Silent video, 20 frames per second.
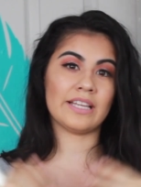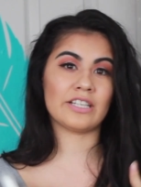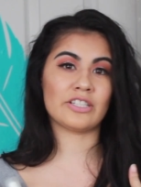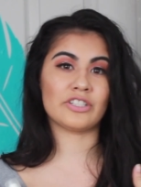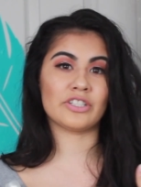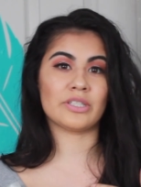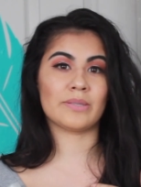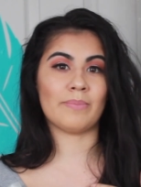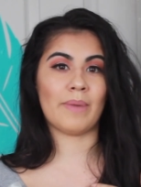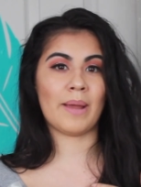That's
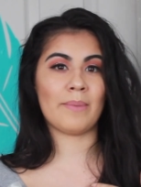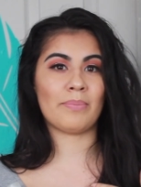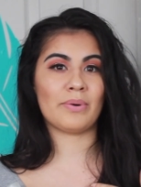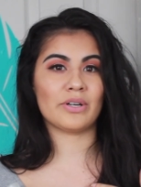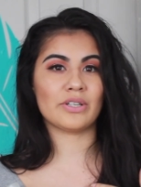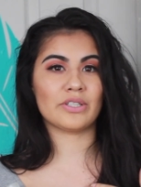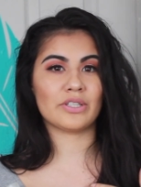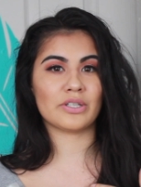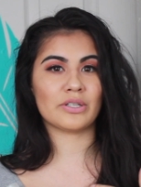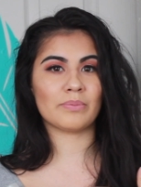just my
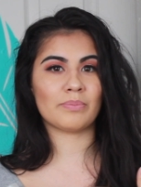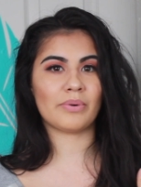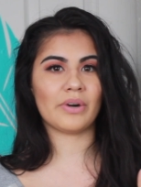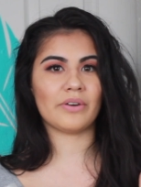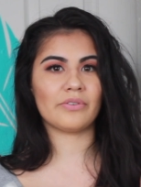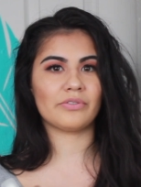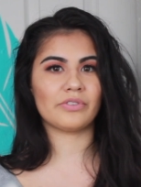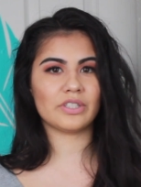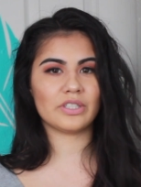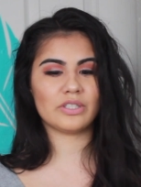personal
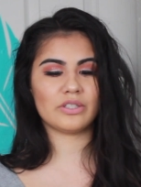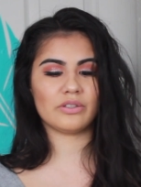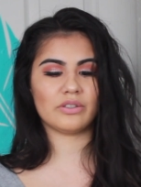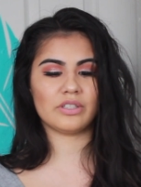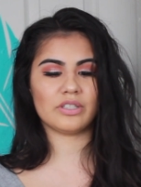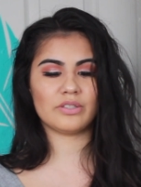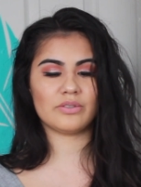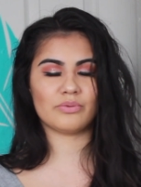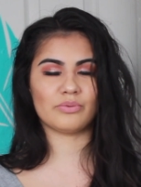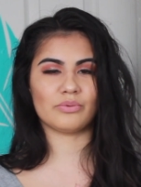preference. So
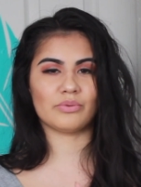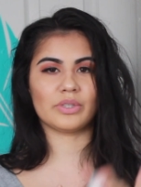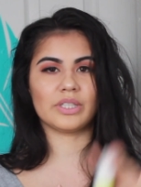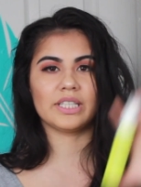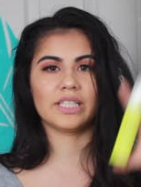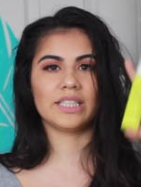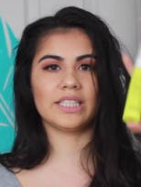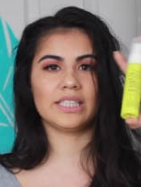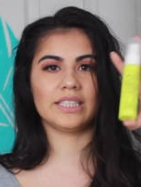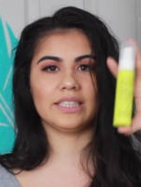this
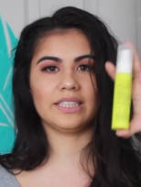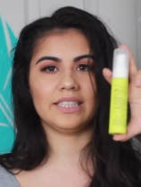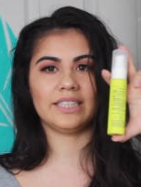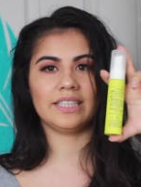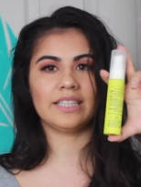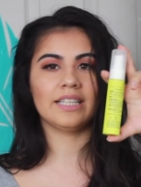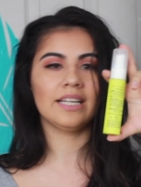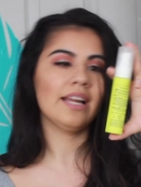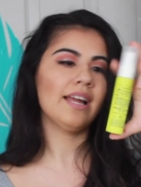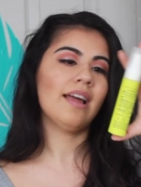
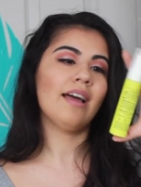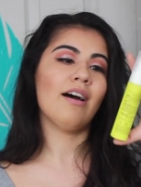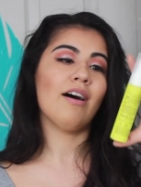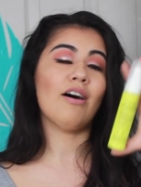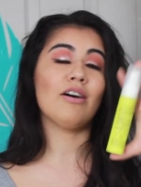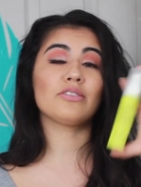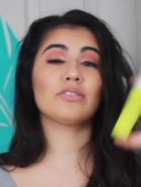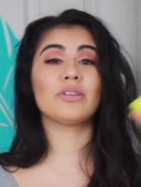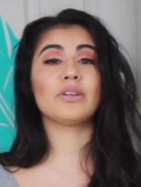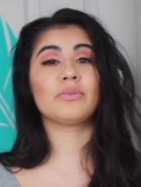really,
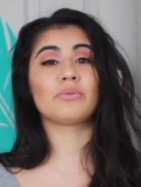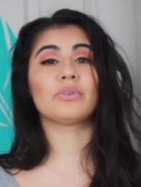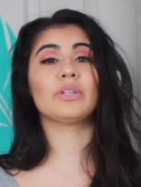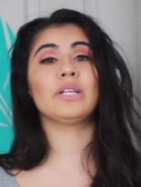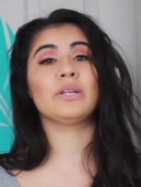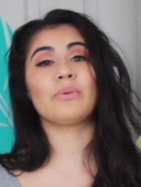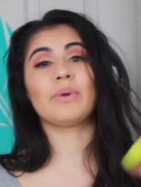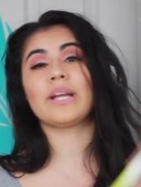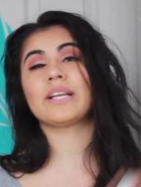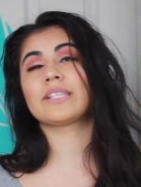also it
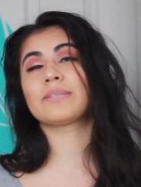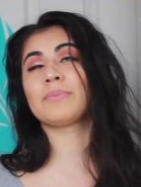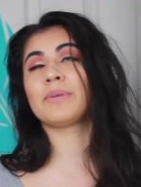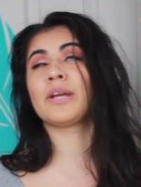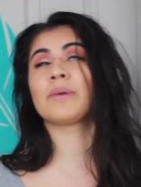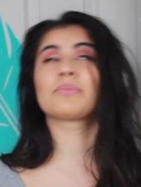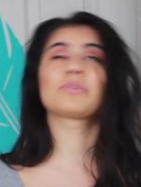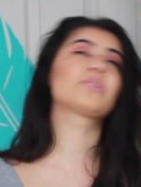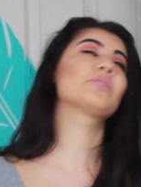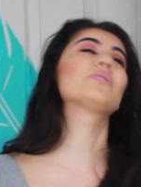really wakes
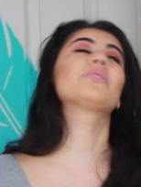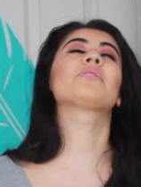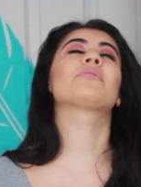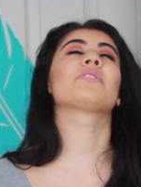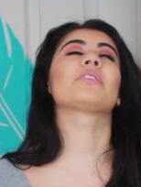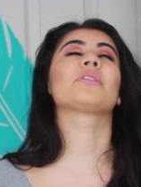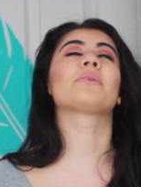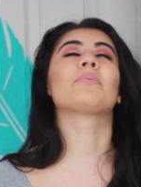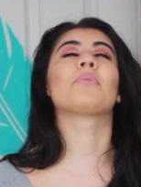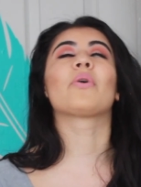me up too if
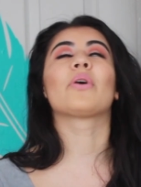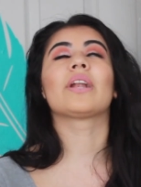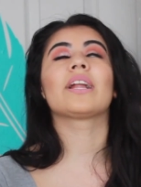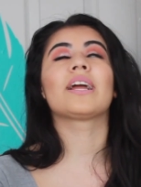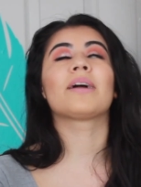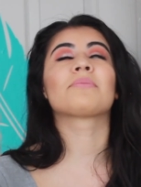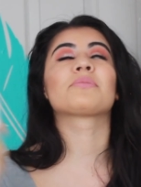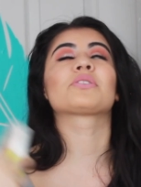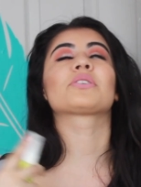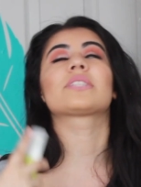in the
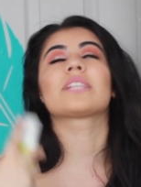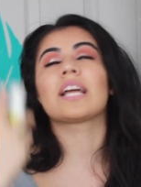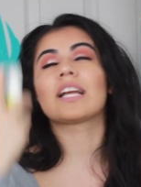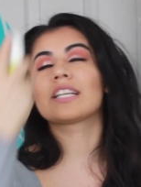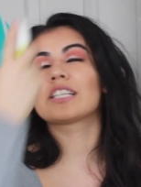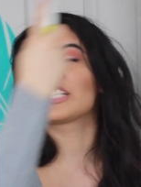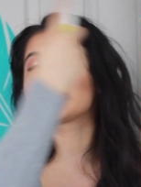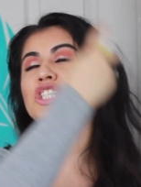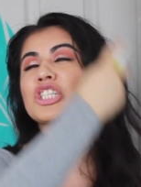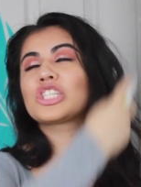morning I'm just like,